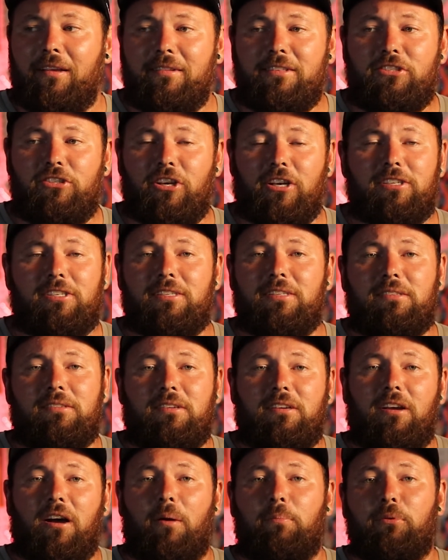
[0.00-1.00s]
Just a
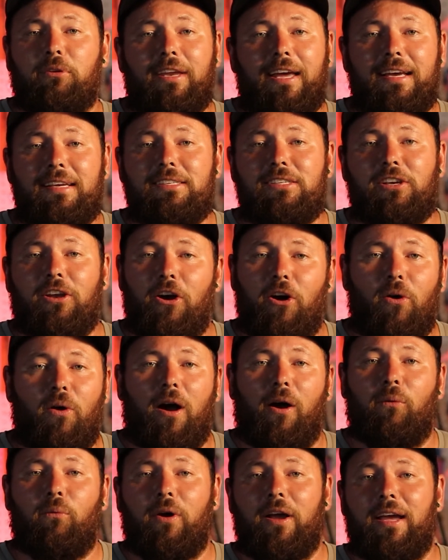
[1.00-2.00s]
couple days ago
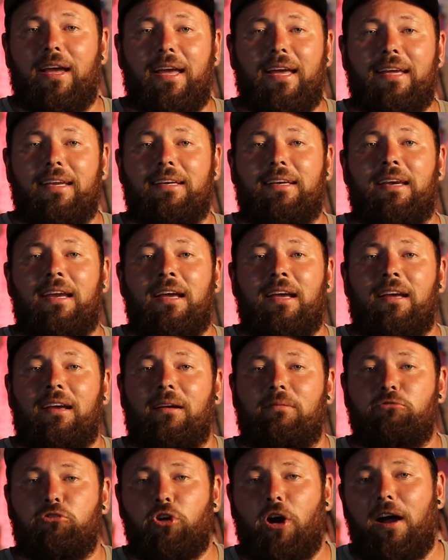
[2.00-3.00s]
I went and
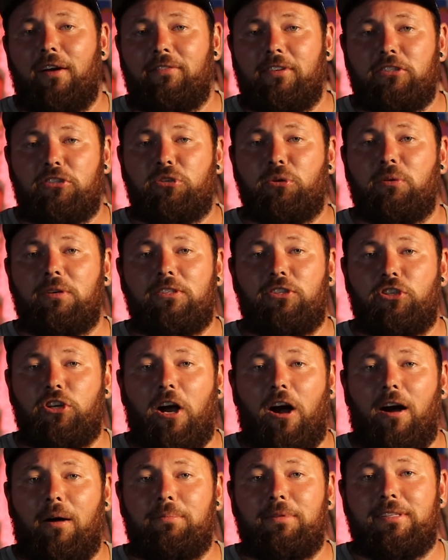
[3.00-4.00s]
I'm driving to a
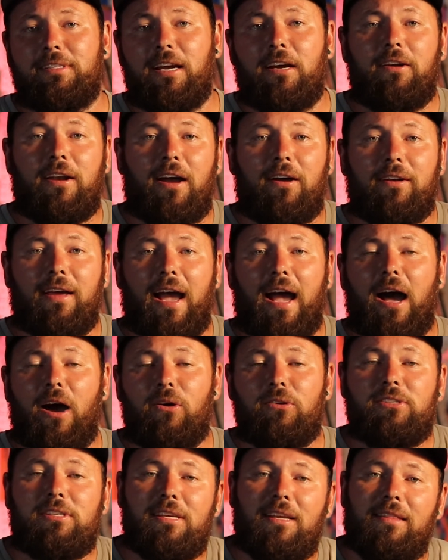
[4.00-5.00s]
job to tear down a
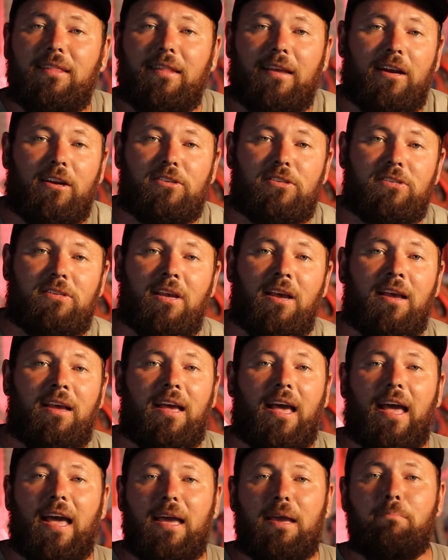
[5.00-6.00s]
house, and there's
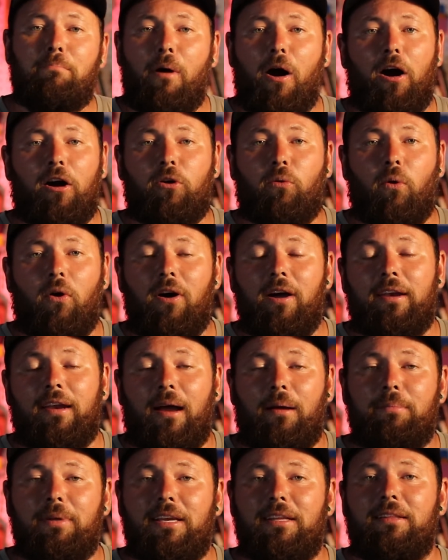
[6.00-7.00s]
a Mach 1.
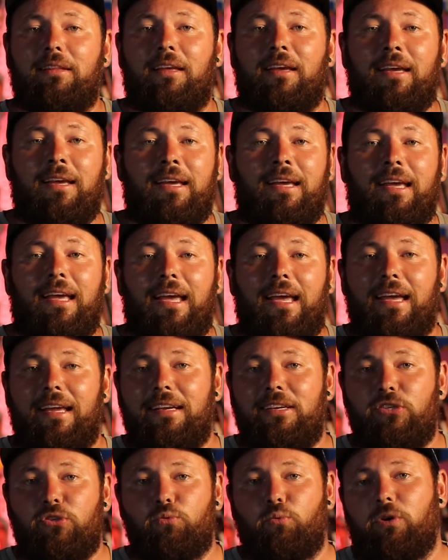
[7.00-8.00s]
I mean, it
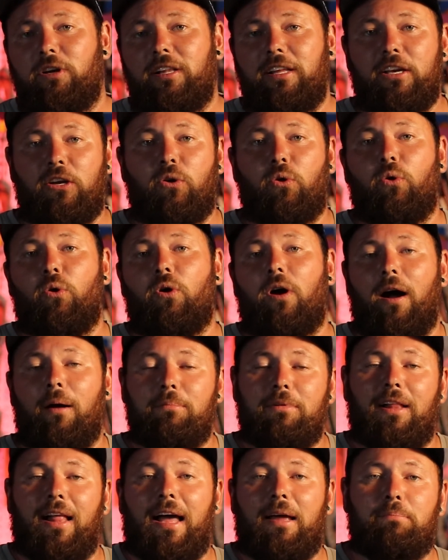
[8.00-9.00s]
is really cool.
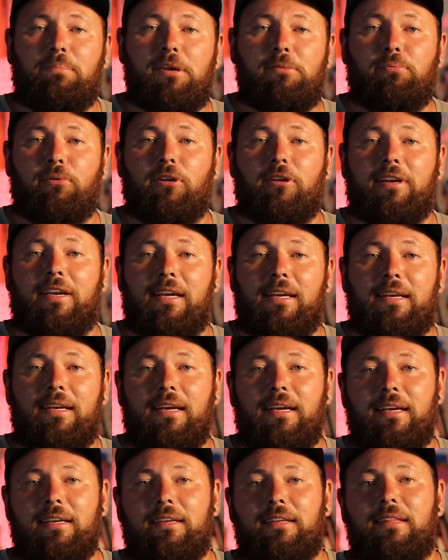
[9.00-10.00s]
I'm glad people are
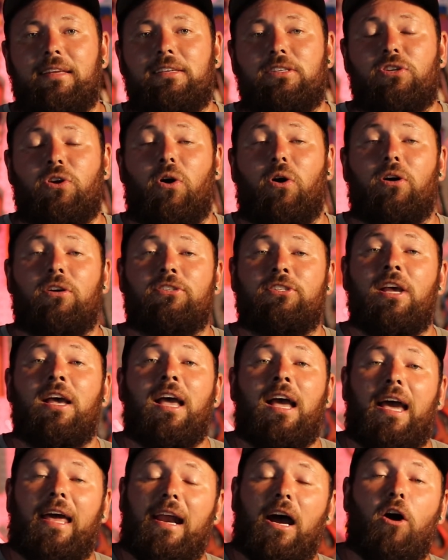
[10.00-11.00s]
getting into these cars,
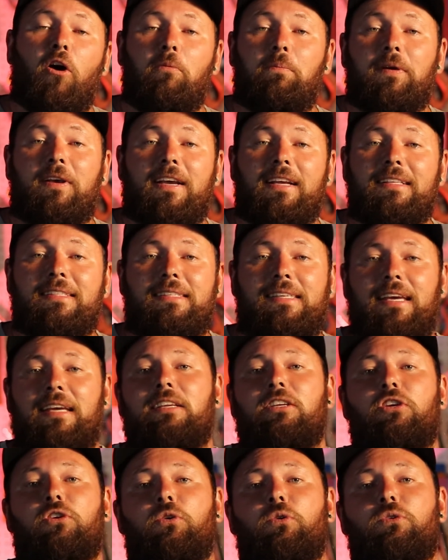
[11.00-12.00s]
and I hope it
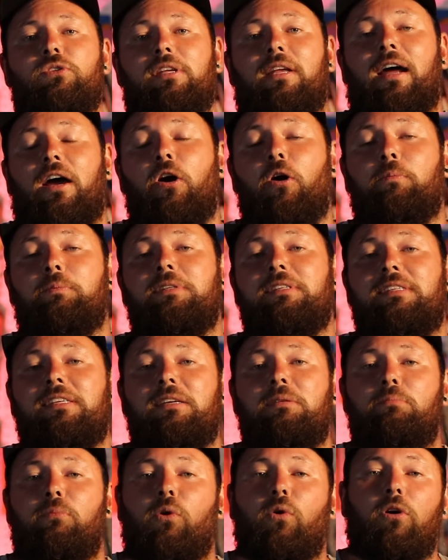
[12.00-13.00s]
continues, and I hope to
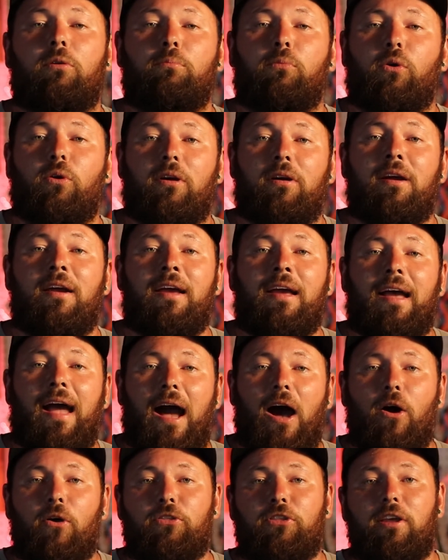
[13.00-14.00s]
see more and more
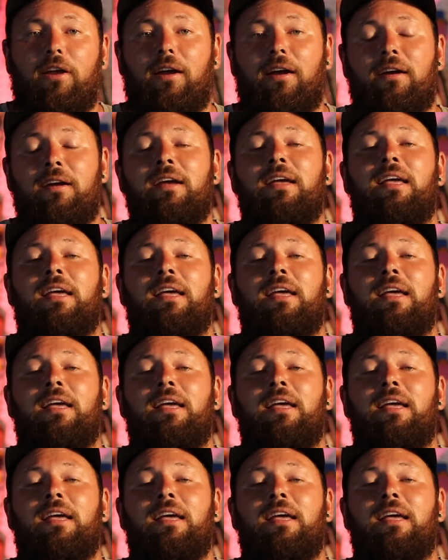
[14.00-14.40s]
out there.